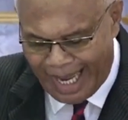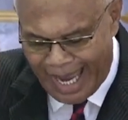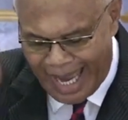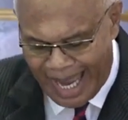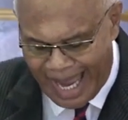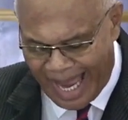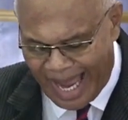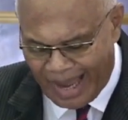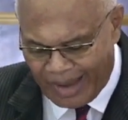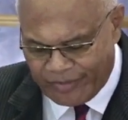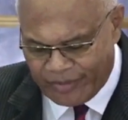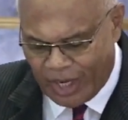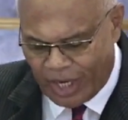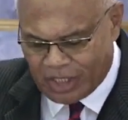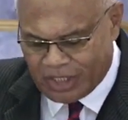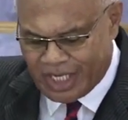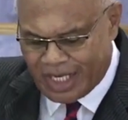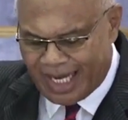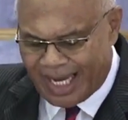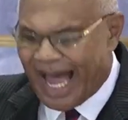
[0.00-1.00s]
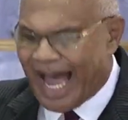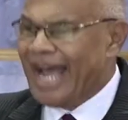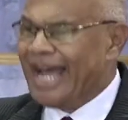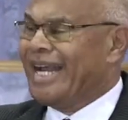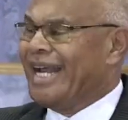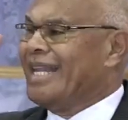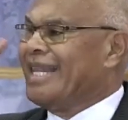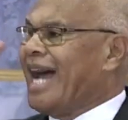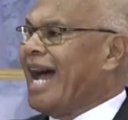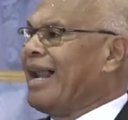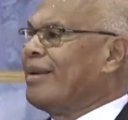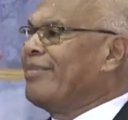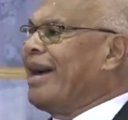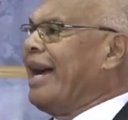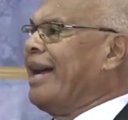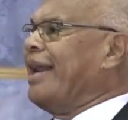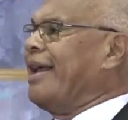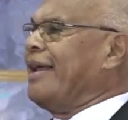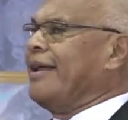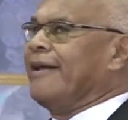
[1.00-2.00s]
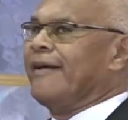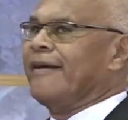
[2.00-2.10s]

have your delight in the Almighty.